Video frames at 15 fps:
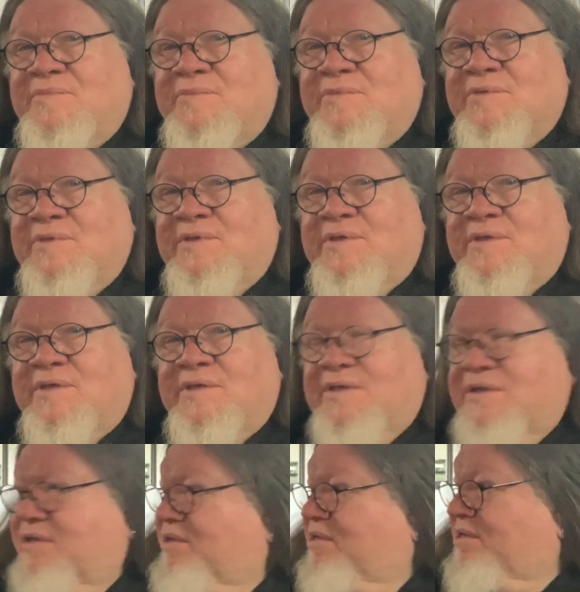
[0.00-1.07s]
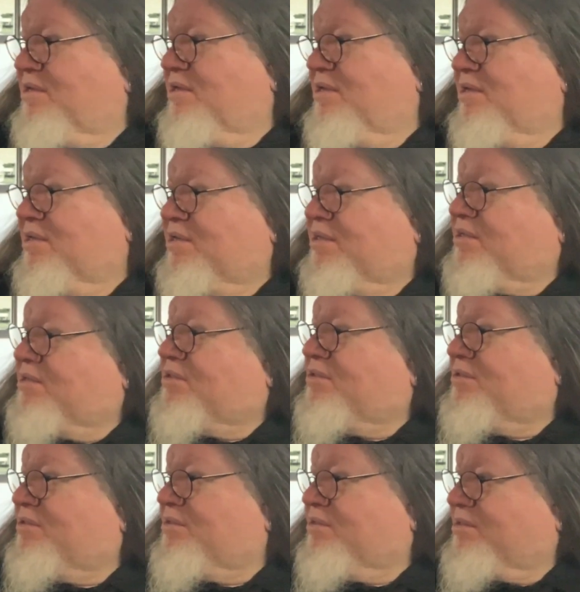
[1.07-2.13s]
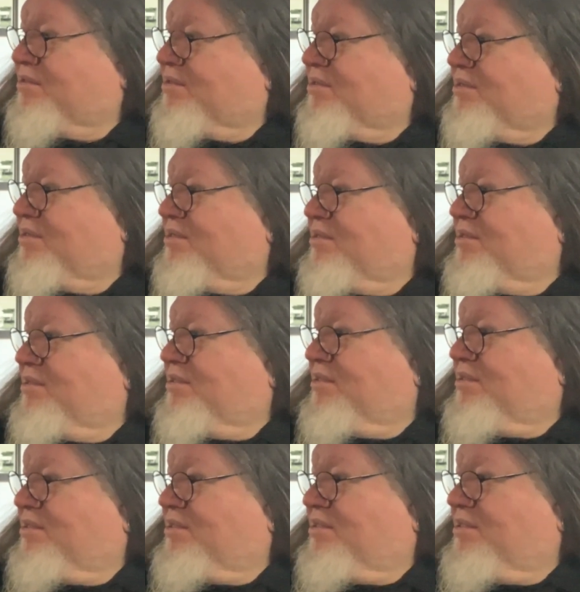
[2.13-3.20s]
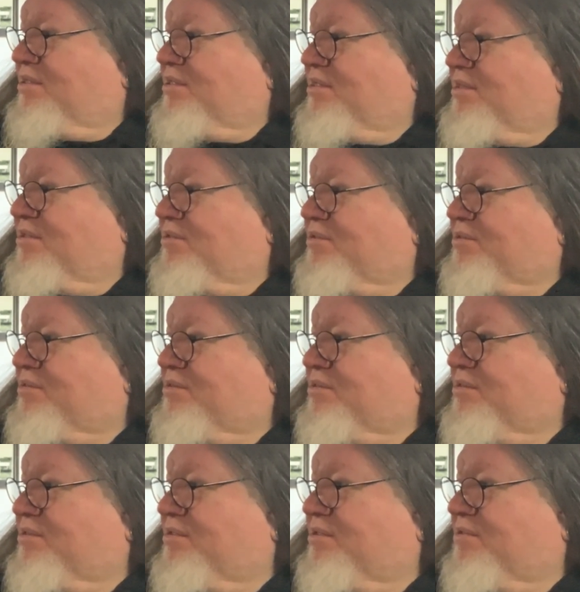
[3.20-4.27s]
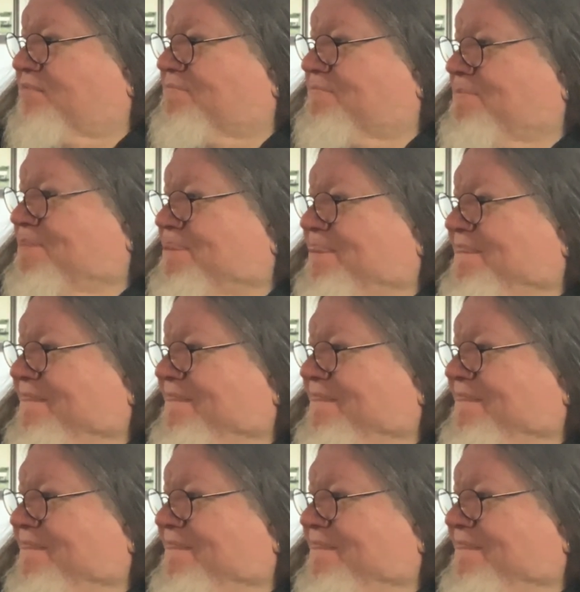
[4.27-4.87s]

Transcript: No words are spoken by the person on screen.